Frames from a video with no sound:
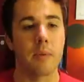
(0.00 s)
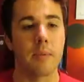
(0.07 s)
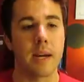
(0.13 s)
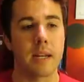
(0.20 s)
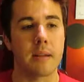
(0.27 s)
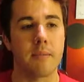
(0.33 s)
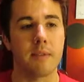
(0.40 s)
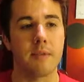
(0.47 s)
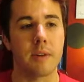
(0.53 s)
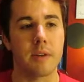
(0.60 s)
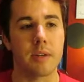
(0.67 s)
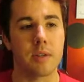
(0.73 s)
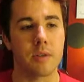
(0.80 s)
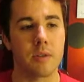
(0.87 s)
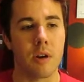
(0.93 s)
reminded me
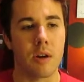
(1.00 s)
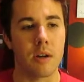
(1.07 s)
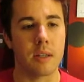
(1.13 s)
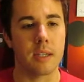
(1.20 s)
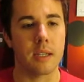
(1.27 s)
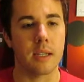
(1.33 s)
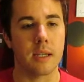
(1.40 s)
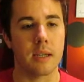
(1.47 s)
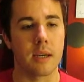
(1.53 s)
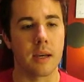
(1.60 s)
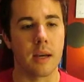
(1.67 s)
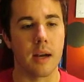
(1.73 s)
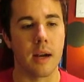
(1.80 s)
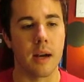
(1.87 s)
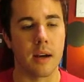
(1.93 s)
very strongly
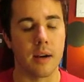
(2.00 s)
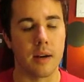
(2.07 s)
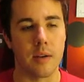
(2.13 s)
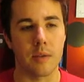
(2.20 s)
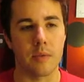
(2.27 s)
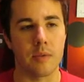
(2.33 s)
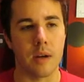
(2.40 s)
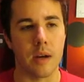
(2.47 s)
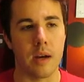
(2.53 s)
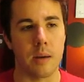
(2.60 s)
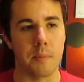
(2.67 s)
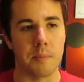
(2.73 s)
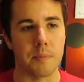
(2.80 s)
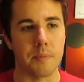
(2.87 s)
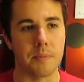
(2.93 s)
of
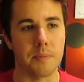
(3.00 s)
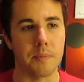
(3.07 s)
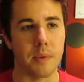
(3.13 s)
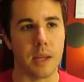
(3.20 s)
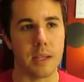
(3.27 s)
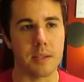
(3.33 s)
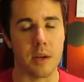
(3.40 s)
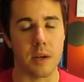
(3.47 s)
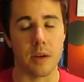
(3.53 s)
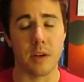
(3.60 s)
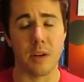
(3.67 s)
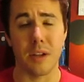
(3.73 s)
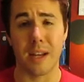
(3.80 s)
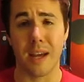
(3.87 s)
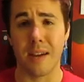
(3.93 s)
um, a song
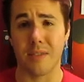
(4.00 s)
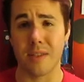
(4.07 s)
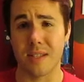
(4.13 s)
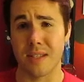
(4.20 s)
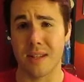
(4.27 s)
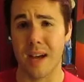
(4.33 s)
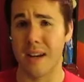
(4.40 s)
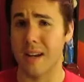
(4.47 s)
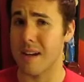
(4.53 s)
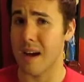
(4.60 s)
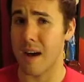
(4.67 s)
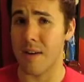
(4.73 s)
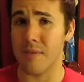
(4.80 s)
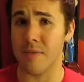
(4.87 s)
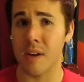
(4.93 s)
called Heaven's Not
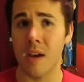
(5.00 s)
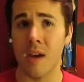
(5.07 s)
Enough,